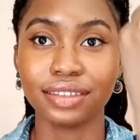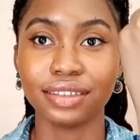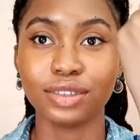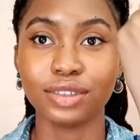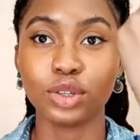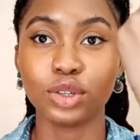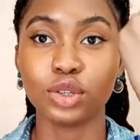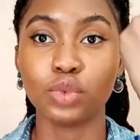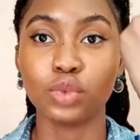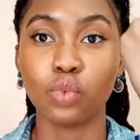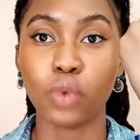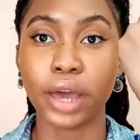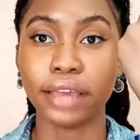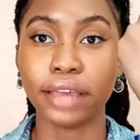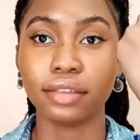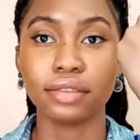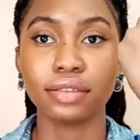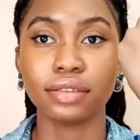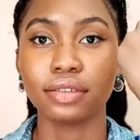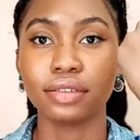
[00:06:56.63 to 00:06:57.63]
just
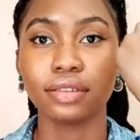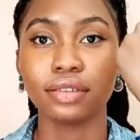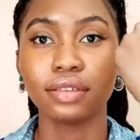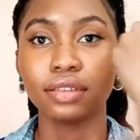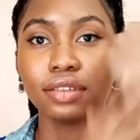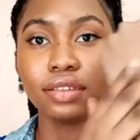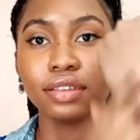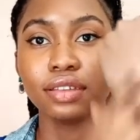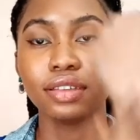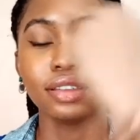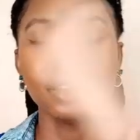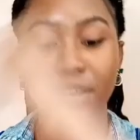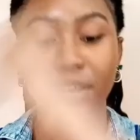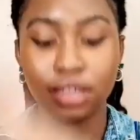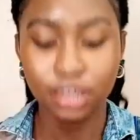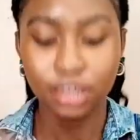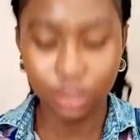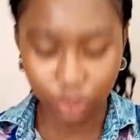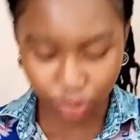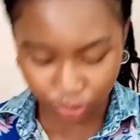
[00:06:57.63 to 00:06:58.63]
white.
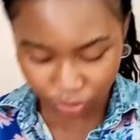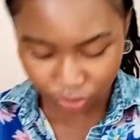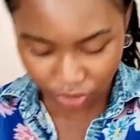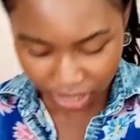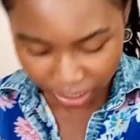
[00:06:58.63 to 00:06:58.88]
It does not